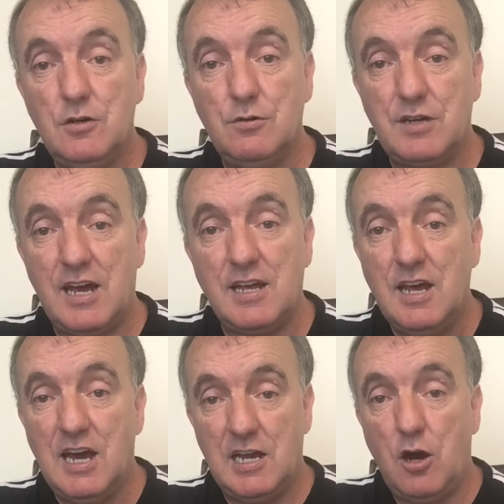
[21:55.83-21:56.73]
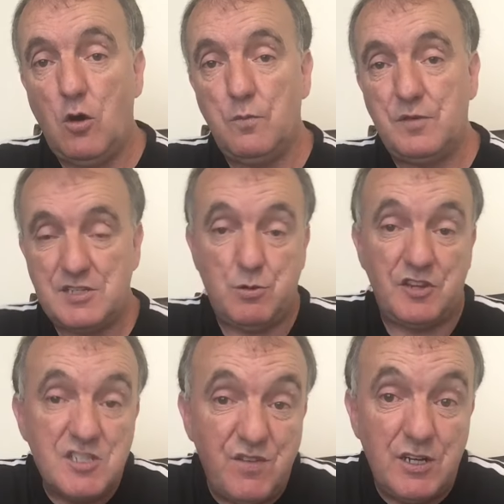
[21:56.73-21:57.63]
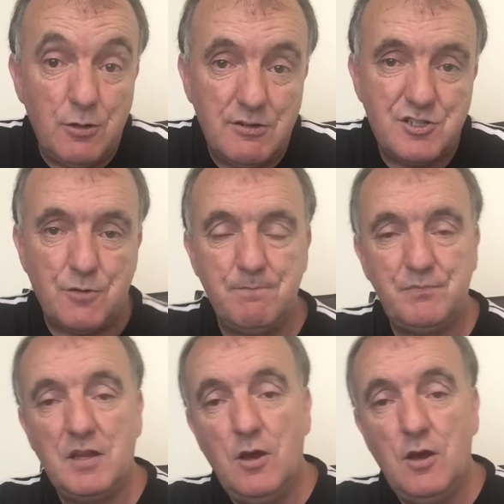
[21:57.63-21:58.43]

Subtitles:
Okay, and I hope that's what this video has done.